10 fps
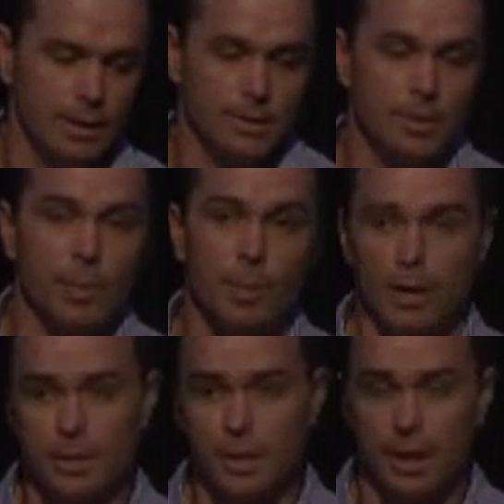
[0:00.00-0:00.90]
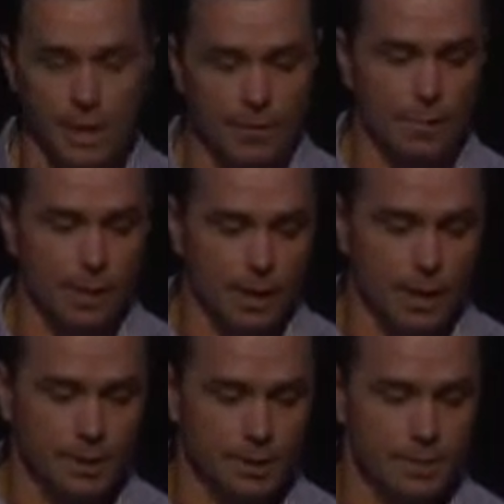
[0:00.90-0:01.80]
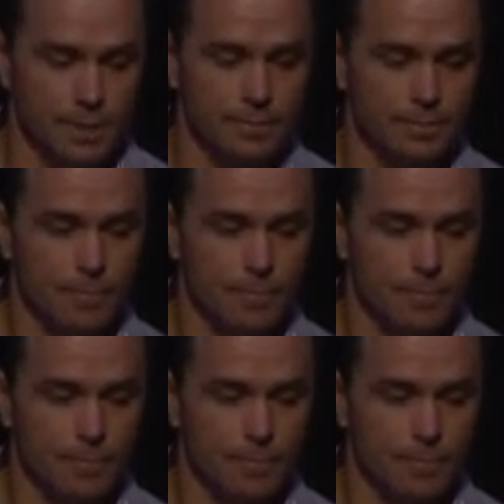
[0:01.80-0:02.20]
to our patient care applications.